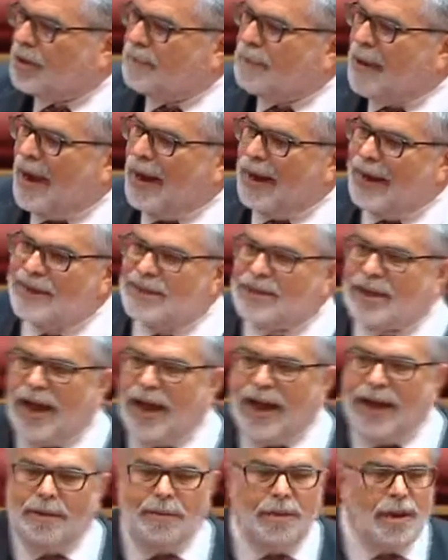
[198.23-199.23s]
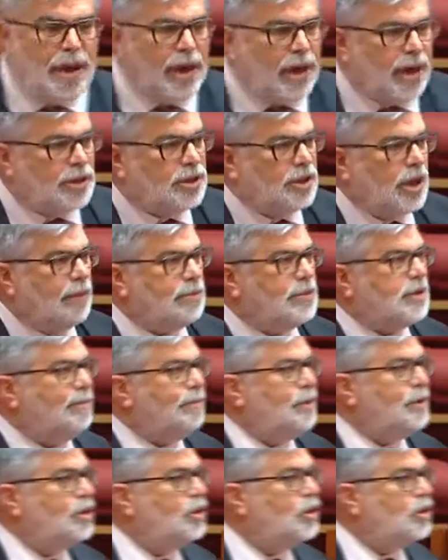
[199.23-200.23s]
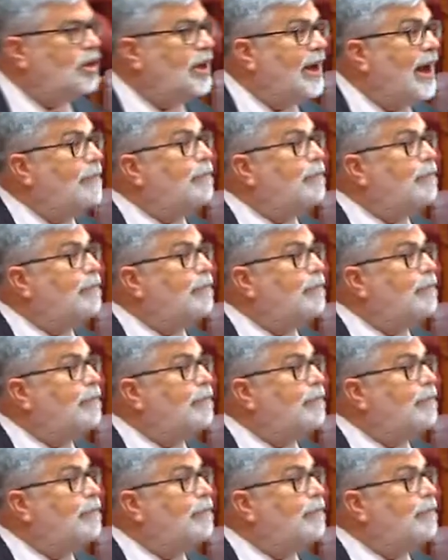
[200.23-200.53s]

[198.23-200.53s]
had made his name in terms of producing